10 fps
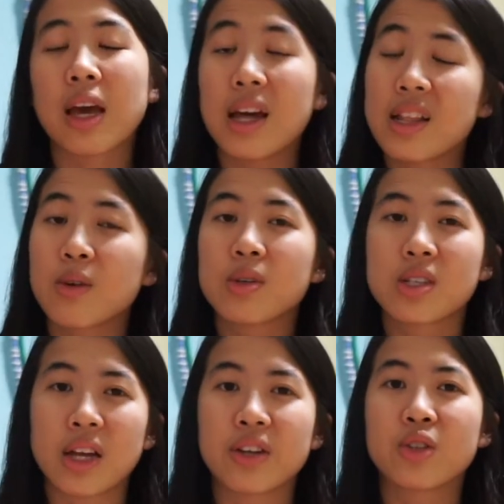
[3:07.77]
And that was
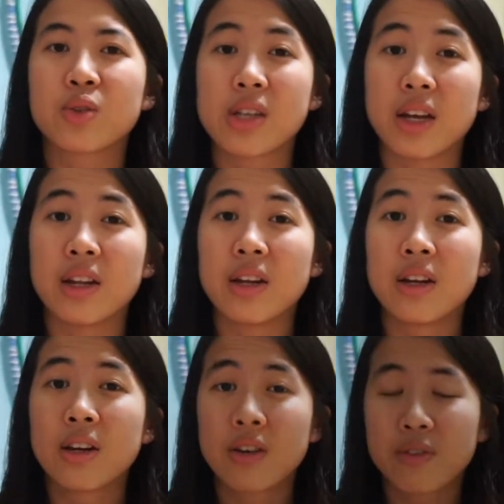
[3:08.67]
Nigel
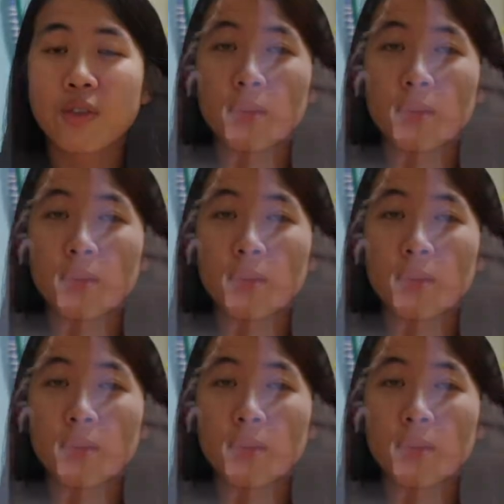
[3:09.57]
Zhen for